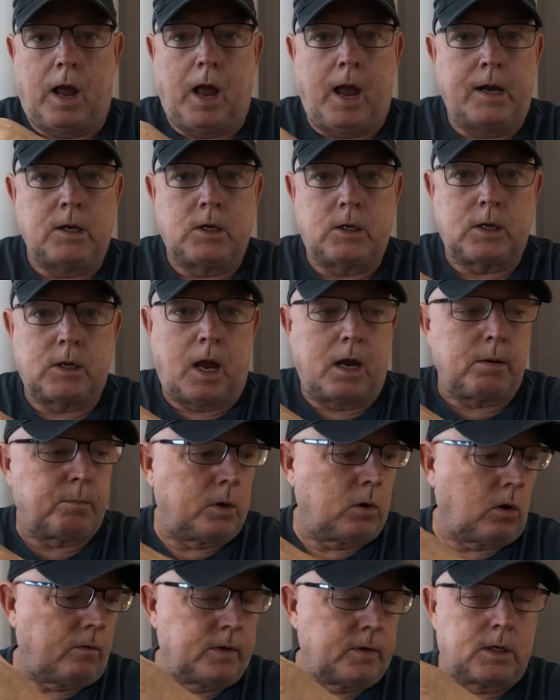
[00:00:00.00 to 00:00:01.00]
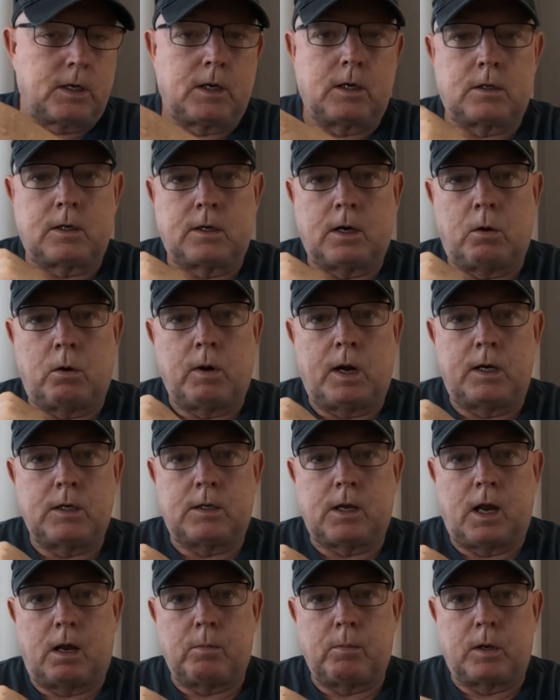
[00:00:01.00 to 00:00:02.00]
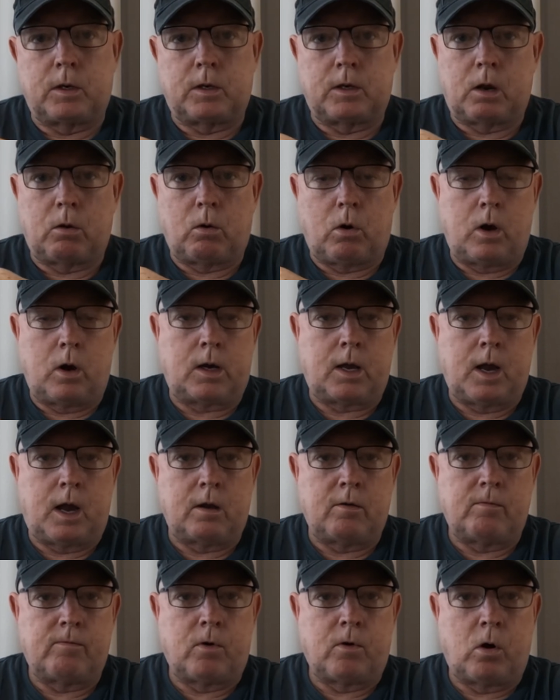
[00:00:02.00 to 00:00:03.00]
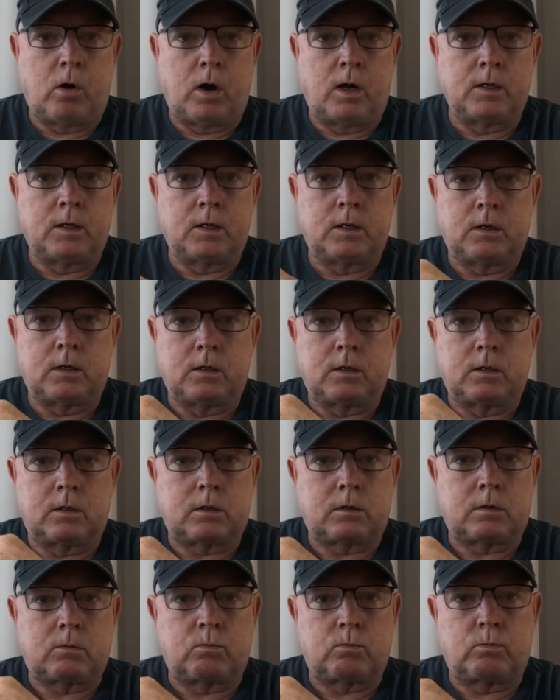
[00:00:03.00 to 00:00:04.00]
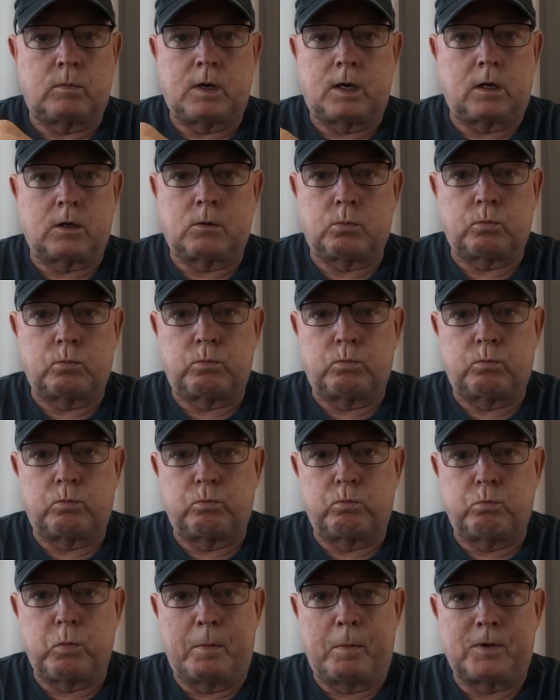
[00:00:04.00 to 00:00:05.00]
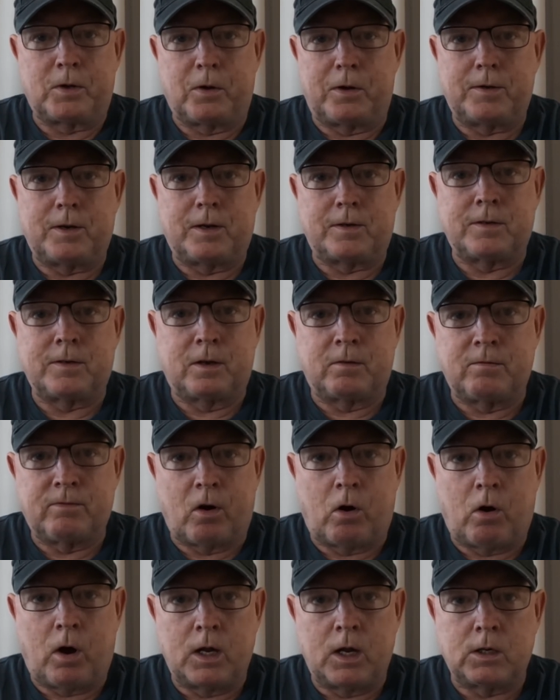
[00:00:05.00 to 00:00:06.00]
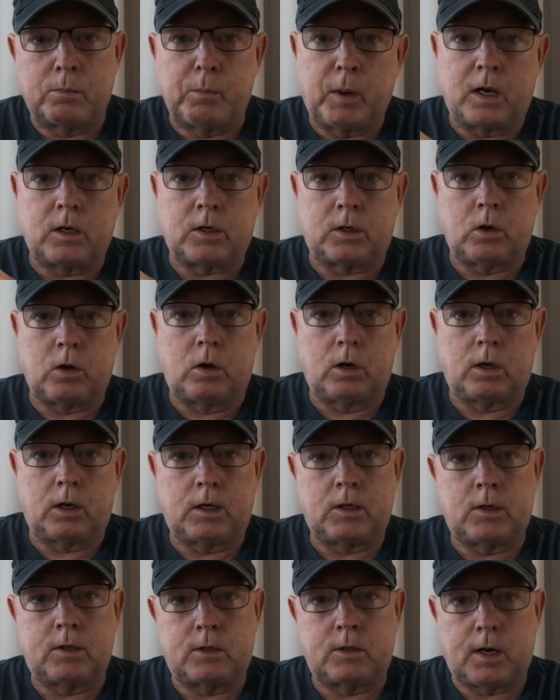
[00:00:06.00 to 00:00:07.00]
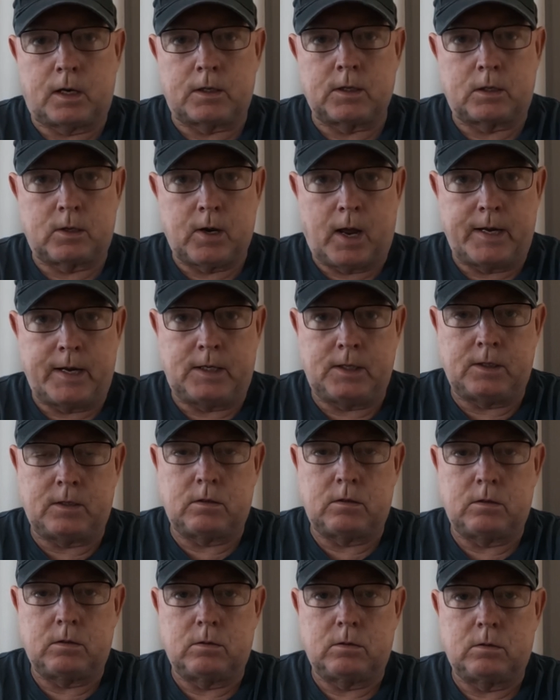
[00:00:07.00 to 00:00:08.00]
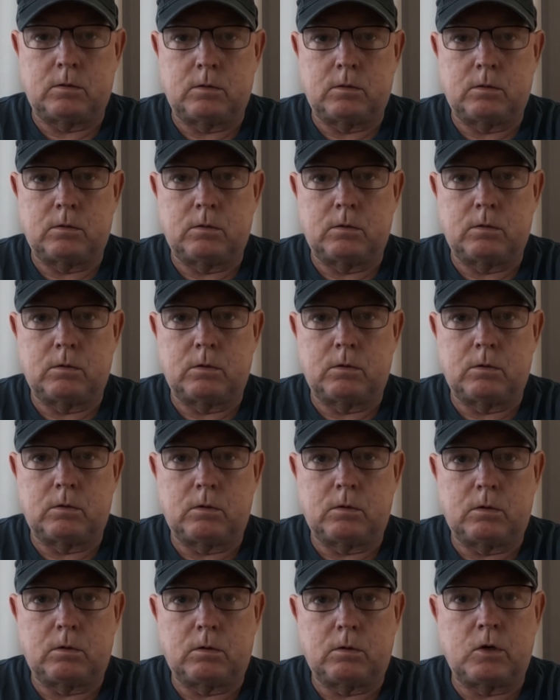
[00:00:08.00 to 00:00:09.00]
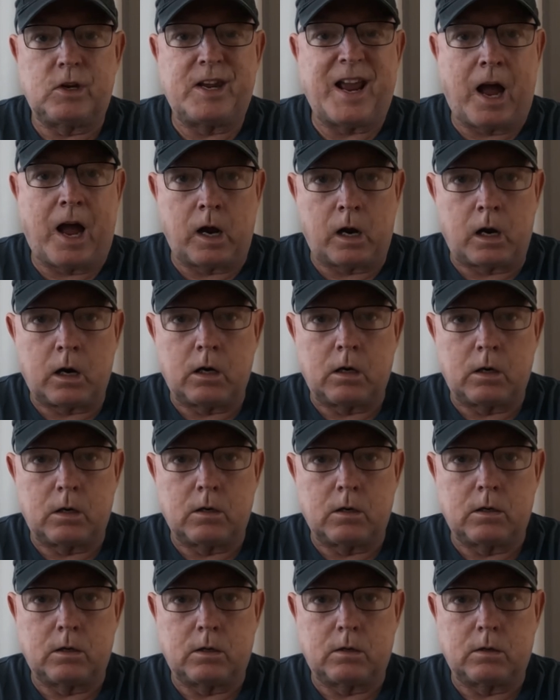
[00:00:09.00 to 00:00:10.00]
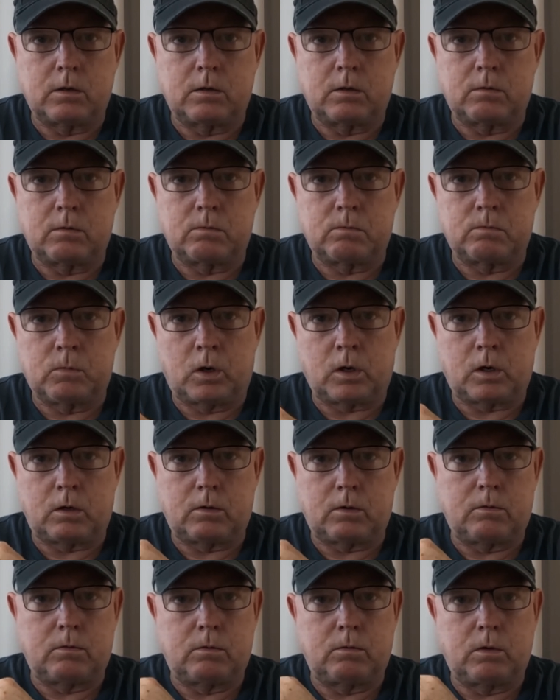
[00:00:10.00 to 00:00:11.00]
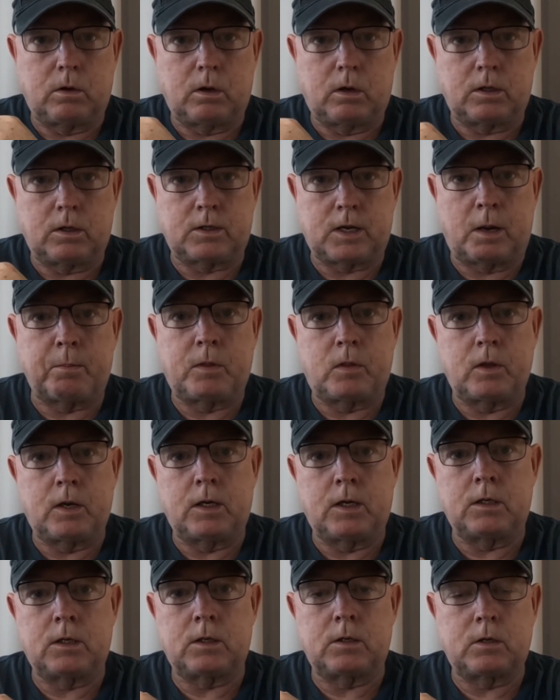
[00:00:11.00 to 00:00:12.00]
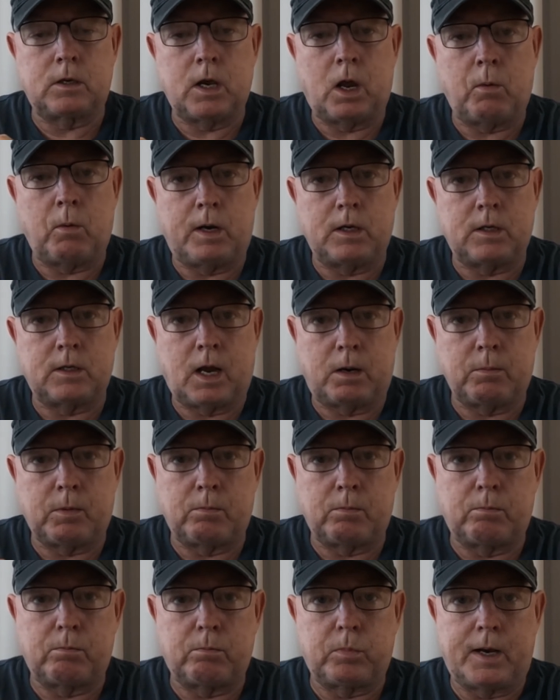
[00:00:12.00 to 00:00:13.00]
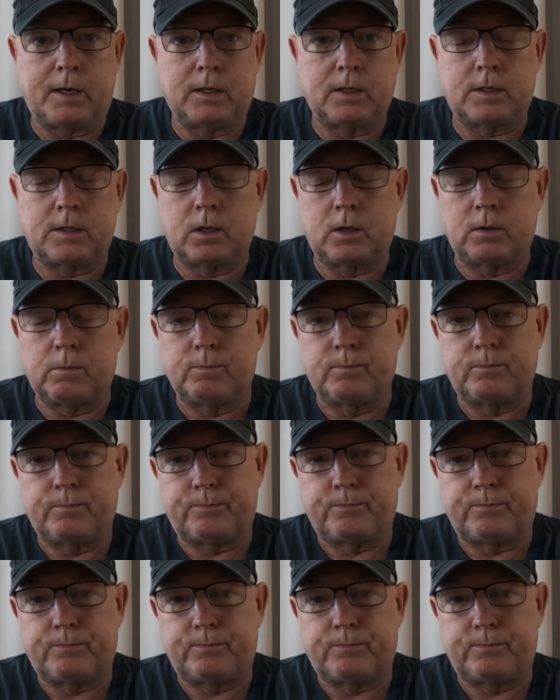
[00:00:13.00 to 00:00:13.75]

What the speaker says: Age statement, obviously it's a no age statement, so I can't advise. Nikka's website doesn't advise, but it certainly doesn't taste young like some of these no age statement blends do.